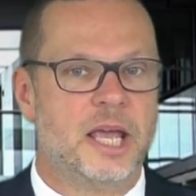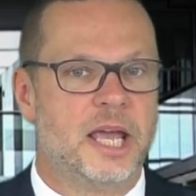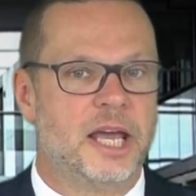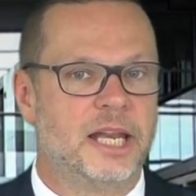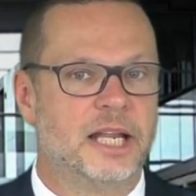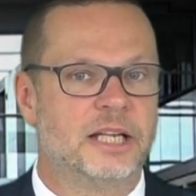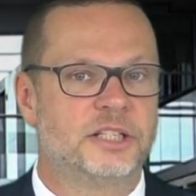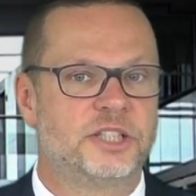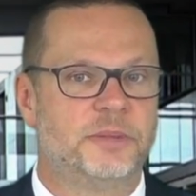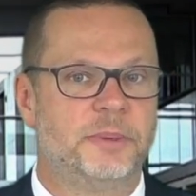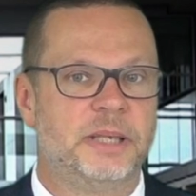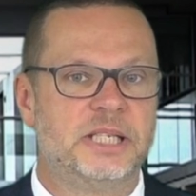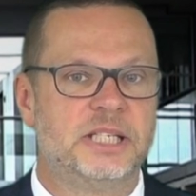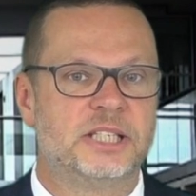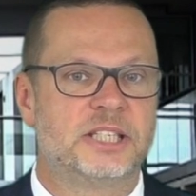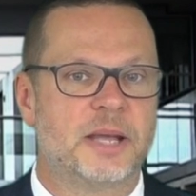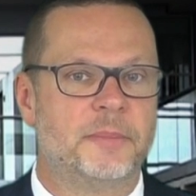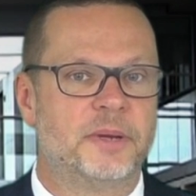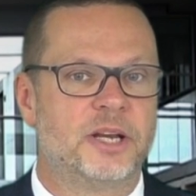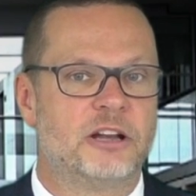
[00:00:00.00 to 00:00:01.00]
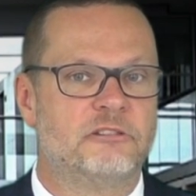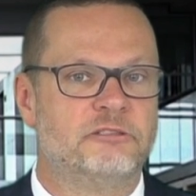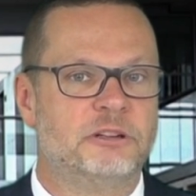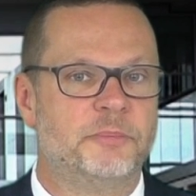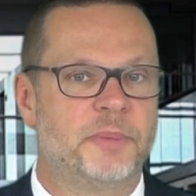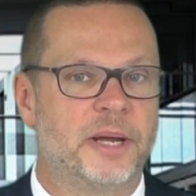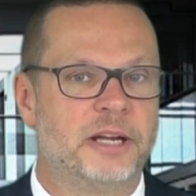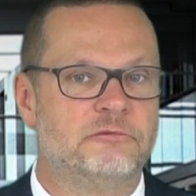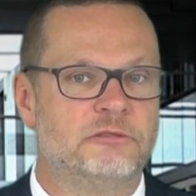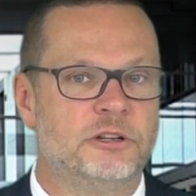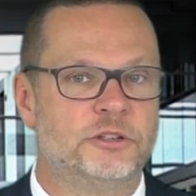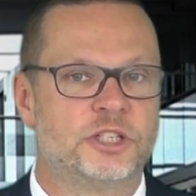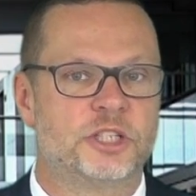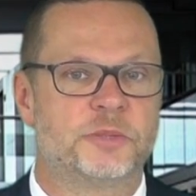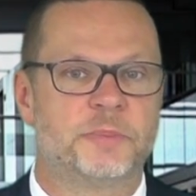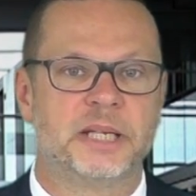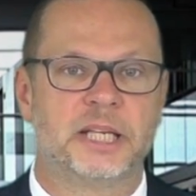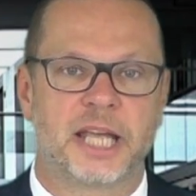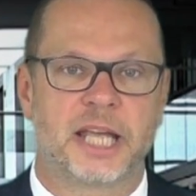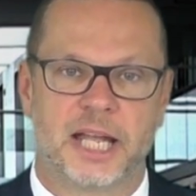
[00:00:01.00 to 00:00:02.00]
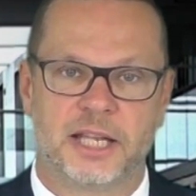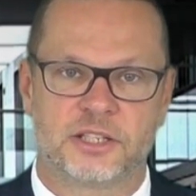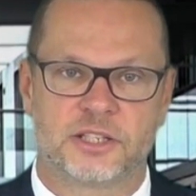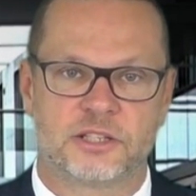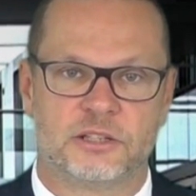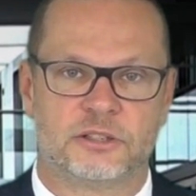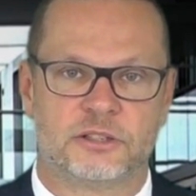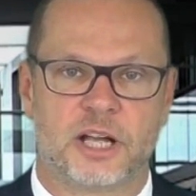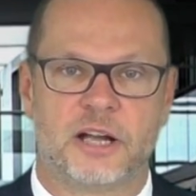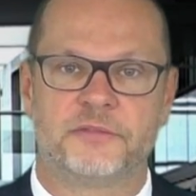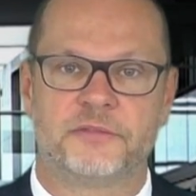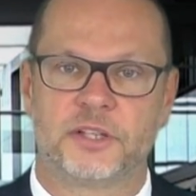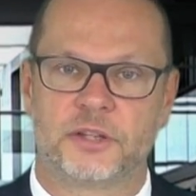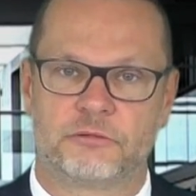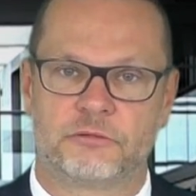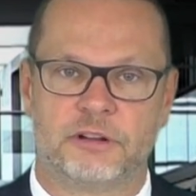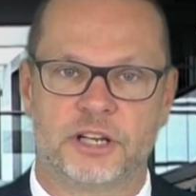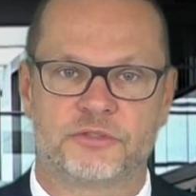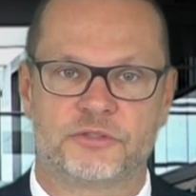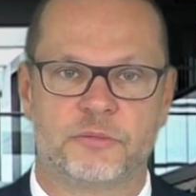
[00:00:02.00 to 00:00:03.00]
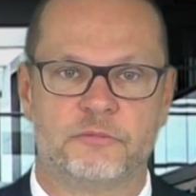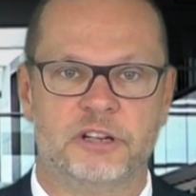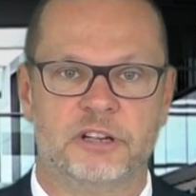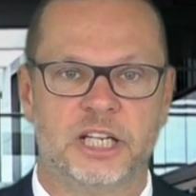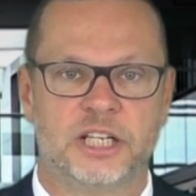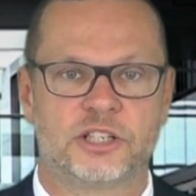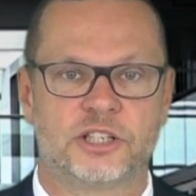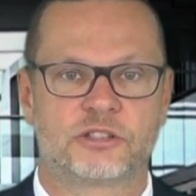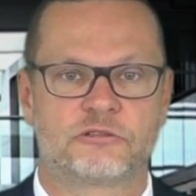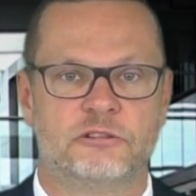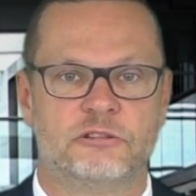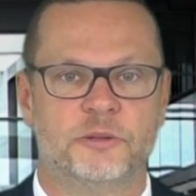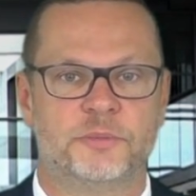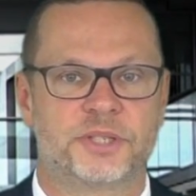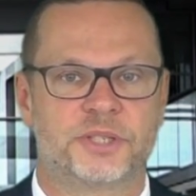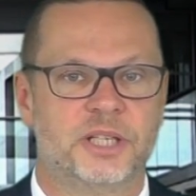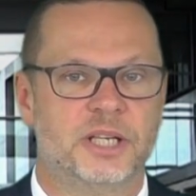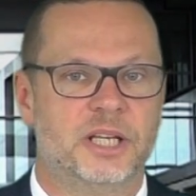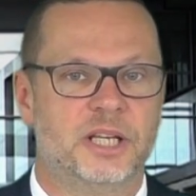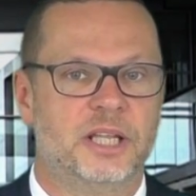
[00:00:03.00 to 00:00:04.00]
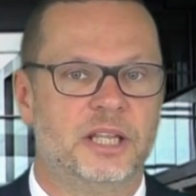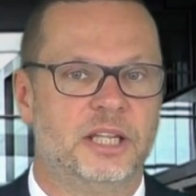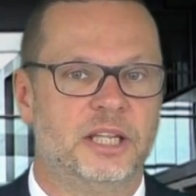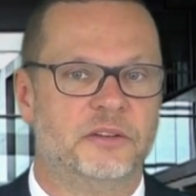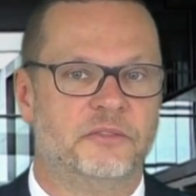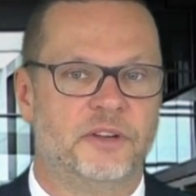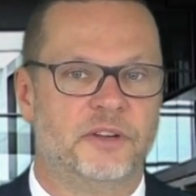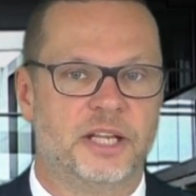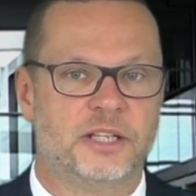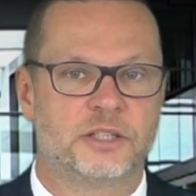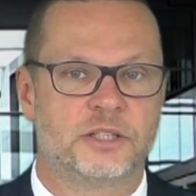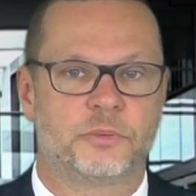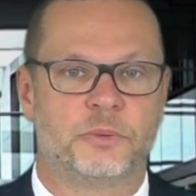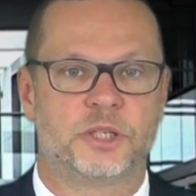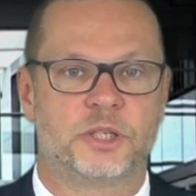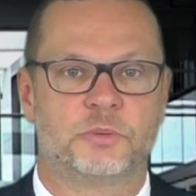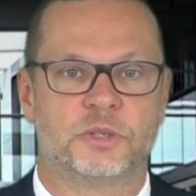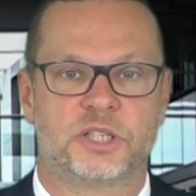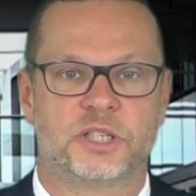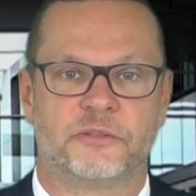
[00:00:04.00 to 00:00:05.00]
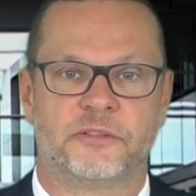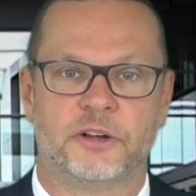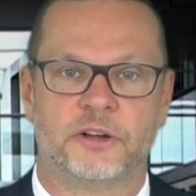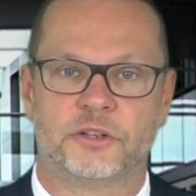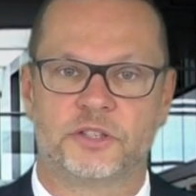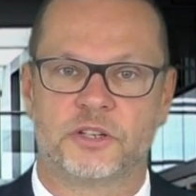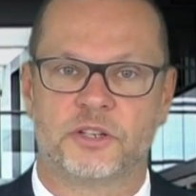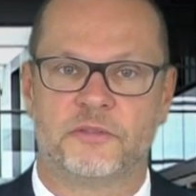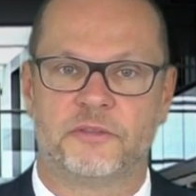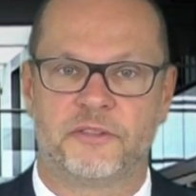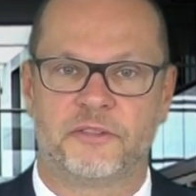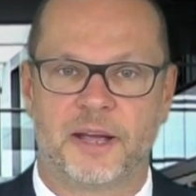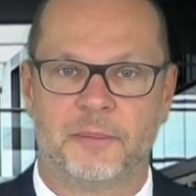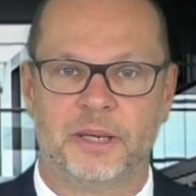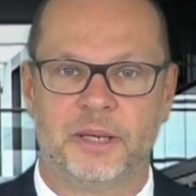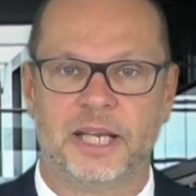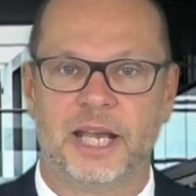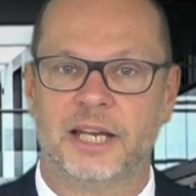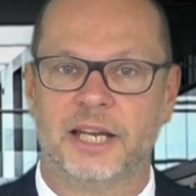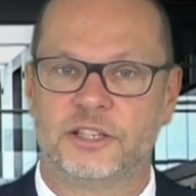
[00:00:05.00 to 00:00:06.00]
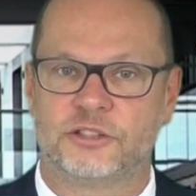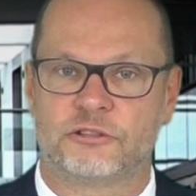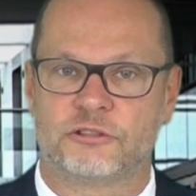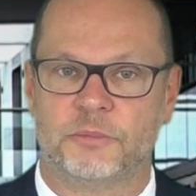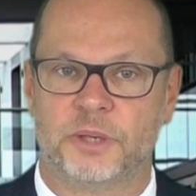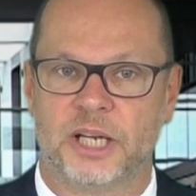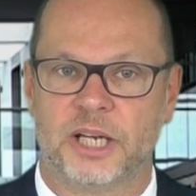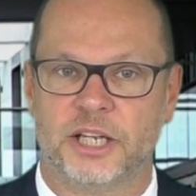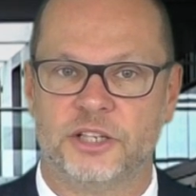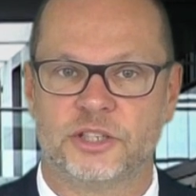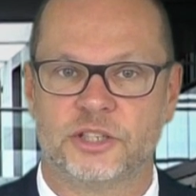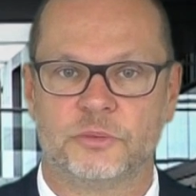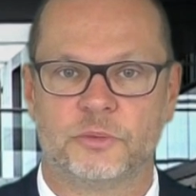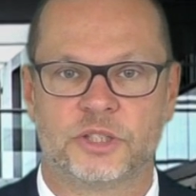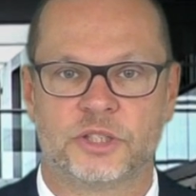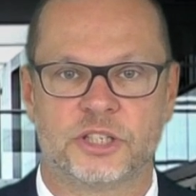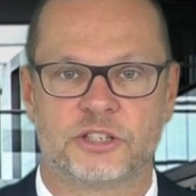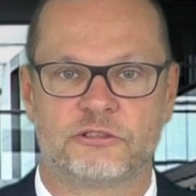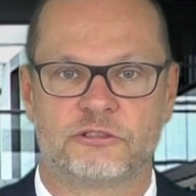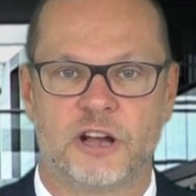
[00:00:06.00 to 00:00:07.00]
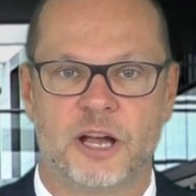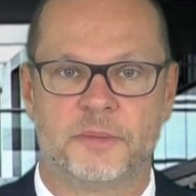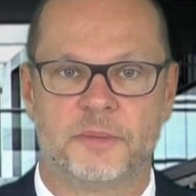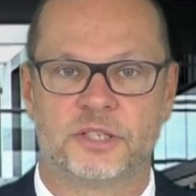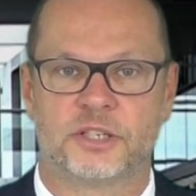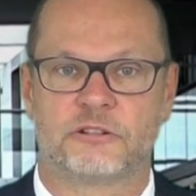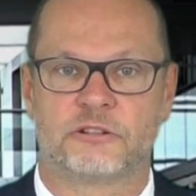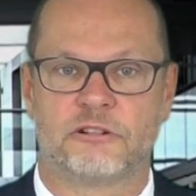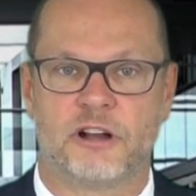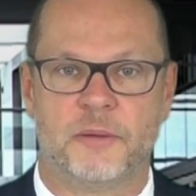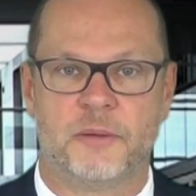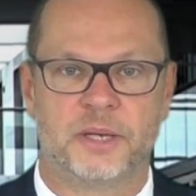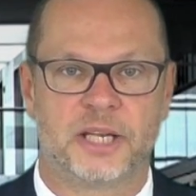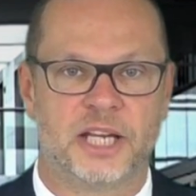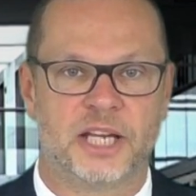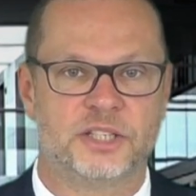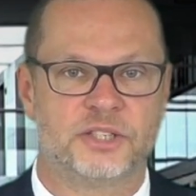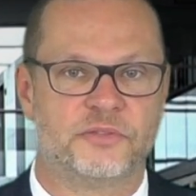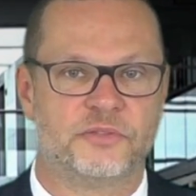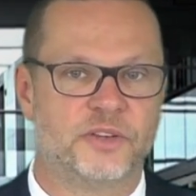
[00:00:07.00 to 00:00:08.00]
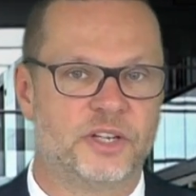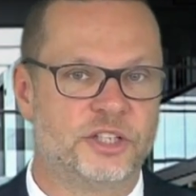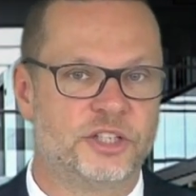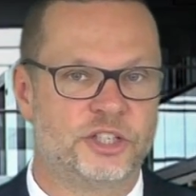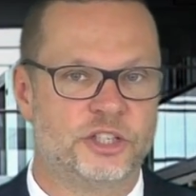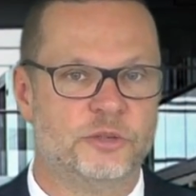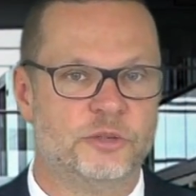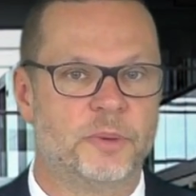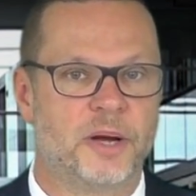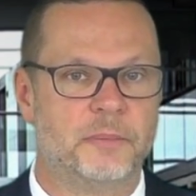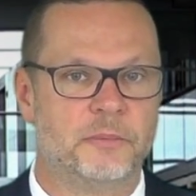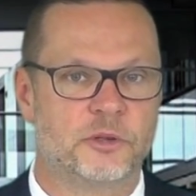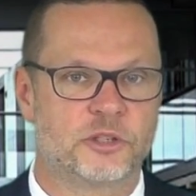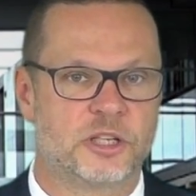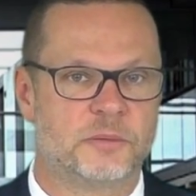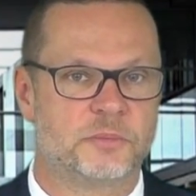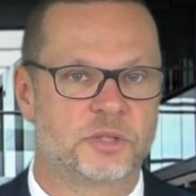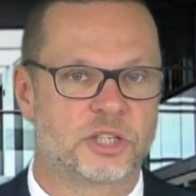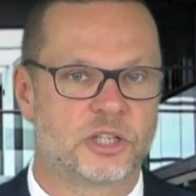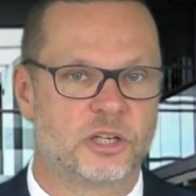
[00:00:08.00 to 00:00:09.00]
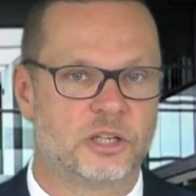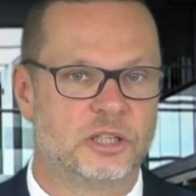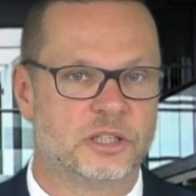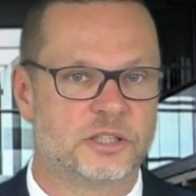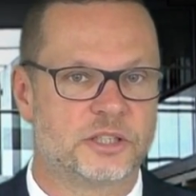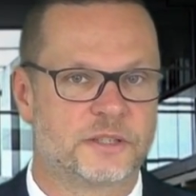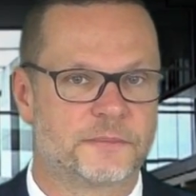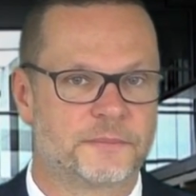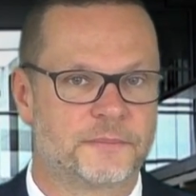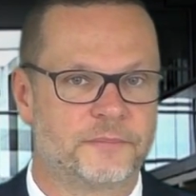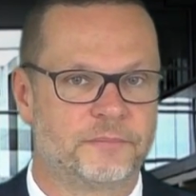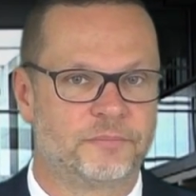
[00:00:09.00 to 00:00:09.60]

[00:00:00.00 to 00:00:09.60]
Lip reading: An LGBT seminar in Beirut has been cancelled after threats from religious groups. The event, which was to focus on family and discrimination, was described as a crime against virtue by Muslim scholars.